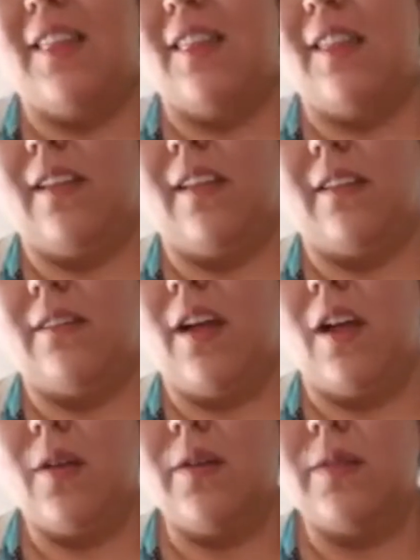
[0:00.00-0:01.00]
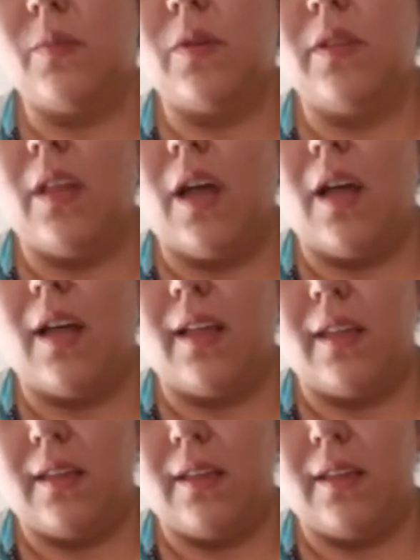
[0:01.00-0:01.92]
The tacos will not